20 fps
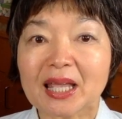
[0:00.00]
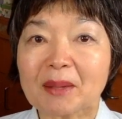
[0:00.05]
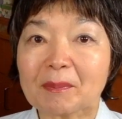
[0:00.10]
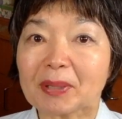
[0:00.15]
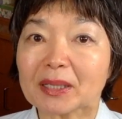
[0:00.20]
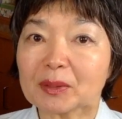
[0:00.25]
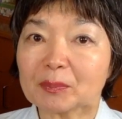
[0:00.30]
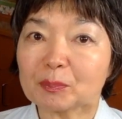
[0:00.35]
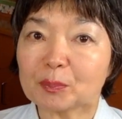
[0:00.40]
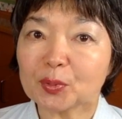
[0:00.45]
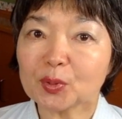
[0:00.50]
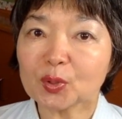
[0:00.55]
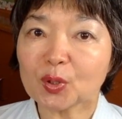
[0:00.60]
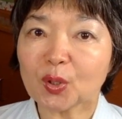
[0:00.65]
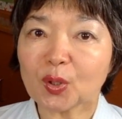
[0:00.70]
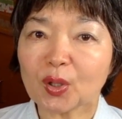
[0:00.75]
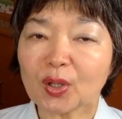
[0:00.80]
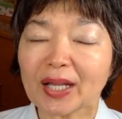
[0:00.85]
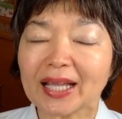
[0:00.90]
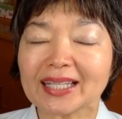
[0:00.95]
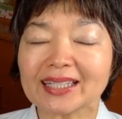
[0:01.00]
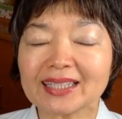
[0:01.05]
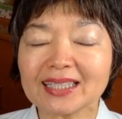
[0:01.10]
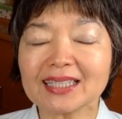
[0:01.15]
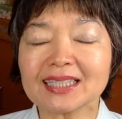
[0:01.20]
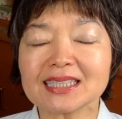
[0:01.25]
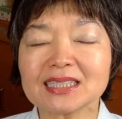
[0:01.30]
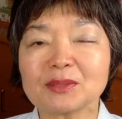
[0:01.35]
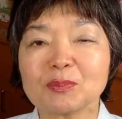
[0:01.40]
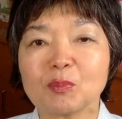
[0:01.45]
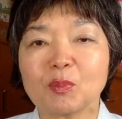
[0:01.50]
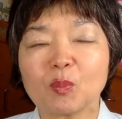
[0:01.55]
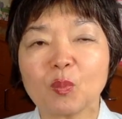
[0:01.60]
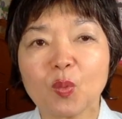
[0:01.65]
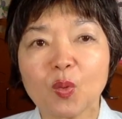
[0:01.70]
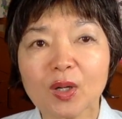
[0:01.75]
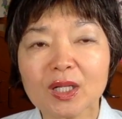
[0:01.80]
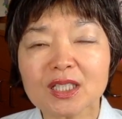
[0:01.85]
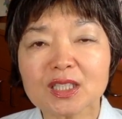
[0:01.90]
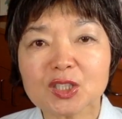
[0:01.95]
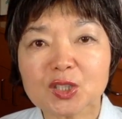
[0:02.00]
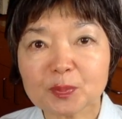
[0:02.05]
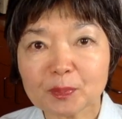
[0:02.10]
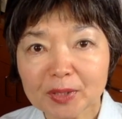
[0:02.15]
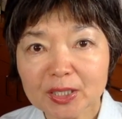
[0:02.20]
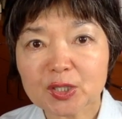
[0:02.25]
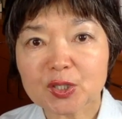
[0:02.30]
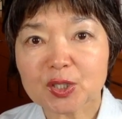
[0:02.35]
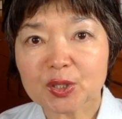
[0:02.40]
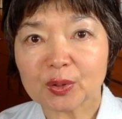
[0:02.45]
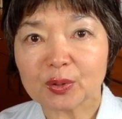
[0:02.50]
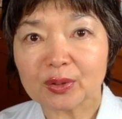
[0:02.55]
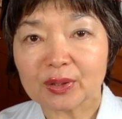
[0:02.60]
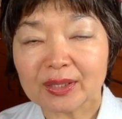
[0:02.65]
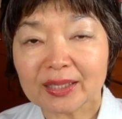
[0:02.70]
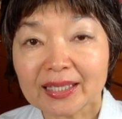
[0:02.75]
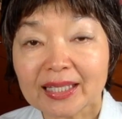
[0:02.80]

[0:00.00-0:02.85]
But Budo, I think it's more spiritual.